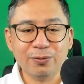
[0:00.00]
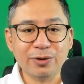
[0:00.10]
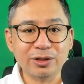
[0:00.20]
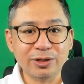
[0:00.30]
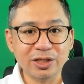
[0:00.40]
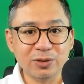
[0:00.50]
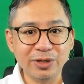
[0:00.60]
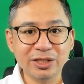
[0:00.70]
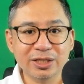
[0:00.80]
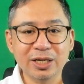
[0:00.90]
for attorney's
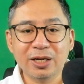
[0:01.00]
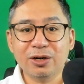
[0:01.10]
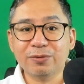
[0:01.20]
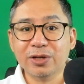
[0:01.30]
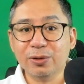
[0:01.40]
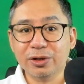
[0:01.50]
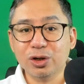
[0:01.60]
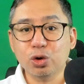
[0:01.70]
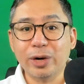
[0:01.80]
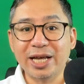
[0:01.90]
fees of the
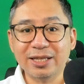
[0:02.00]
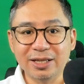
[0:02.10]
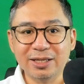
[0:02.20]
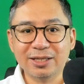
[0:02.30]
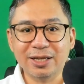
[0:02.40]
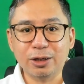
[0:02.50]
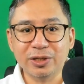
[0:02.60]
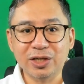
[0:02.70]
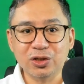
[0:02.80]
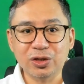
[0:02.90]
lawyer who handled the
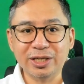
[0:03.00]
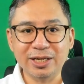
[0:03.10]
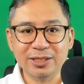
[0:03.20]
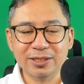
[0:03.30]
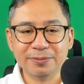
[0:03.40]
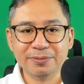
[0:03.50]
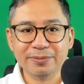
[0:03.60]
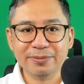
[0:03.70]
arbitration case.